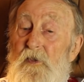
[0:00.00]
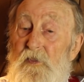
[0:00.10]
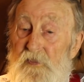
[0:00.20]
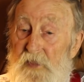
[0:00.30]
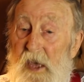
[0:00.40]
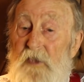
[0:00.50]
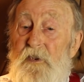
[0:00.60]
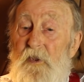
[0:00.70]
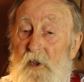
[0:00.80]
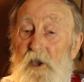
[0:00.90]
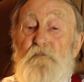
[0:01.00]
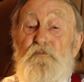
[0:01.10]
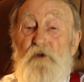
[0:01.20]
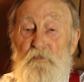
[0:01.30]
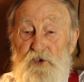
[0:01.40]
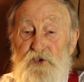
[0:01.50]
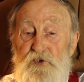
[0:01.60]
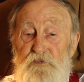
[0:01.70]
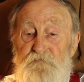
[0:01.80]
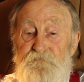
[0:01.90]
and that I promise
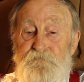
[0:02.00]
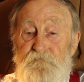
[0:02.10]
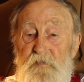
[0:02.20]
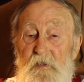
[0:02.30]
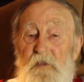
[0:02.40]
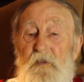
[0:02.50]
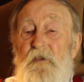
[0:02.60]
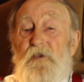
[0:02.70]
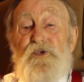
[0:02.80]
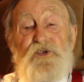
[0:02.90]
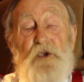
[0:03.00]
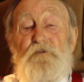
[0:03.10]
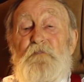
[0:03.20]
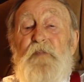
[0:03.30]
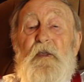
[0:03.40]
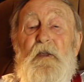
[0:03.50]
you. So